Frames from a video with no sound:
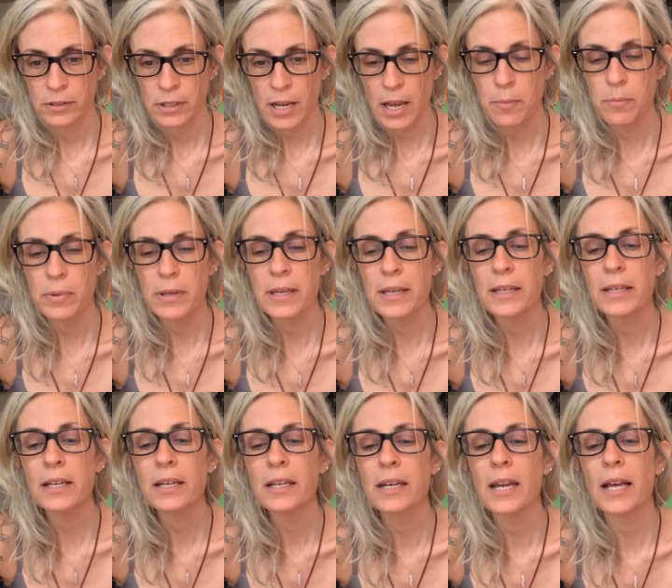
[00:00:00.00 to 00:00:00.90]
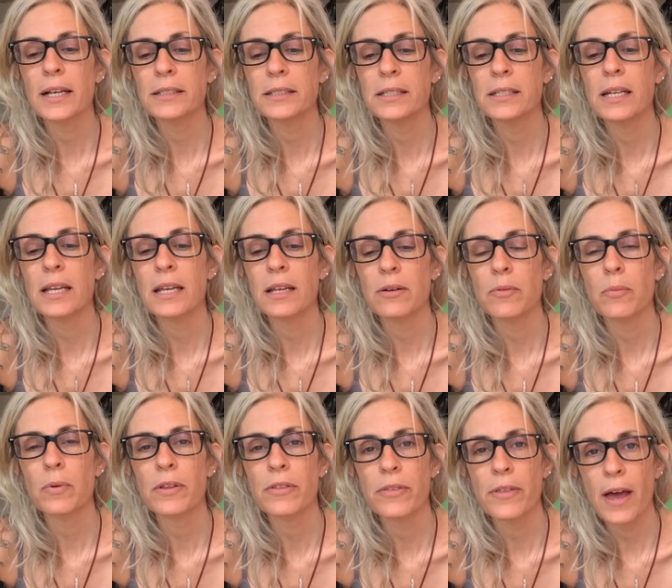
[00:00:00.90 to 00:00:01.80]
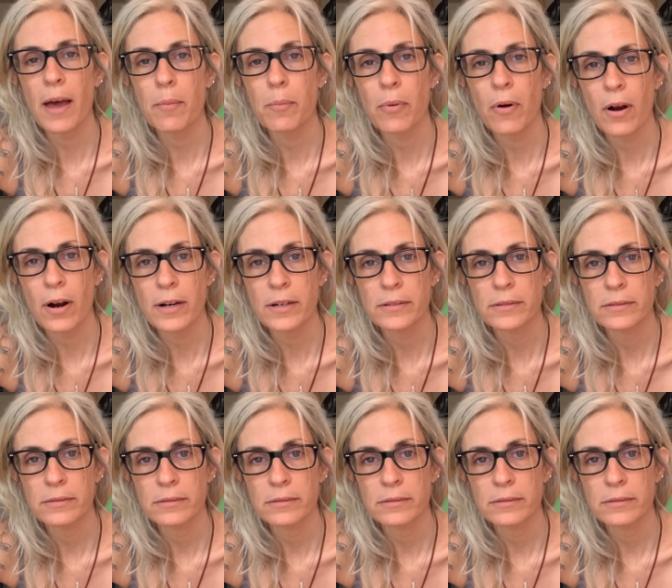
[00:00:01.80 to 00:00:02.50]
and being connected in with that part.